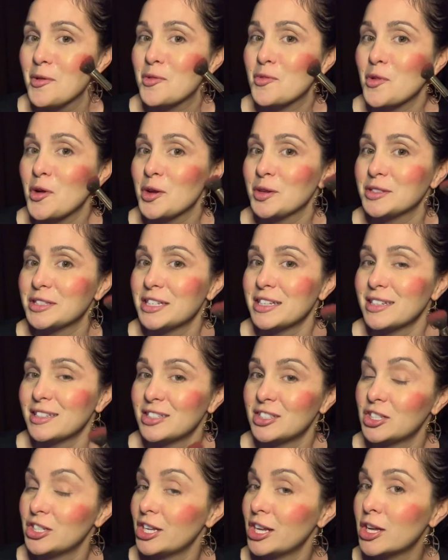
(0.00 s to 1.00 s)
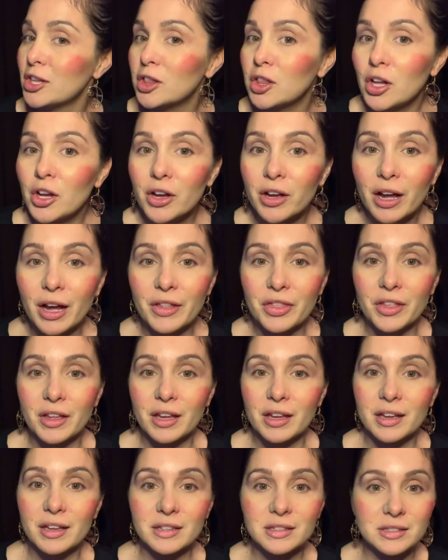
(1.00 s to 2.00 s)
rosy cheek look. I
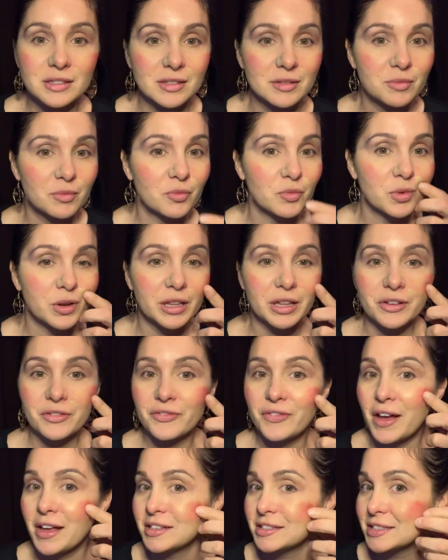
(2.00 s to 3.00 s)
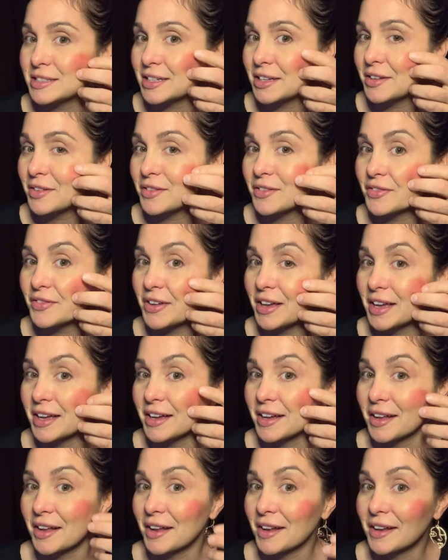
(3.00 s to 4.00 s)
think it's really festive
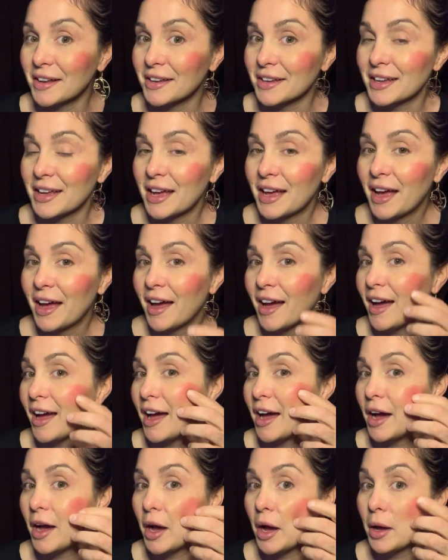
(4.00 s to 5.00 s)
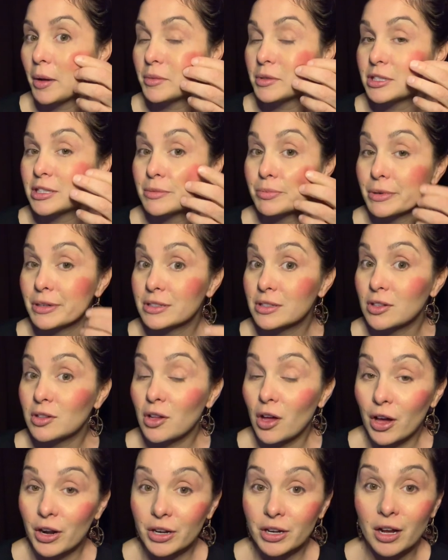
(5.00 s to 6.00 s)
and just brings a
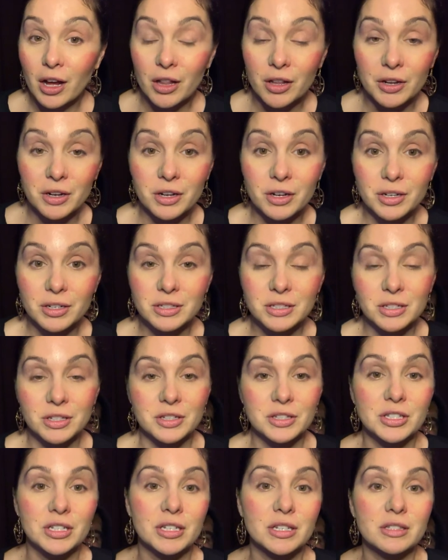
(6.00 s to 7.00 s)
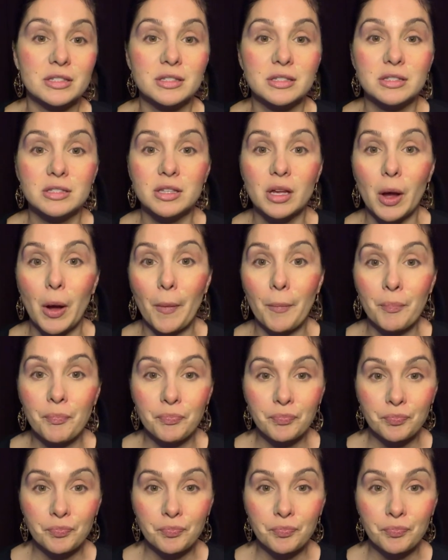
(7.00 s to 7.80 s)
lot of color to your cheeks. So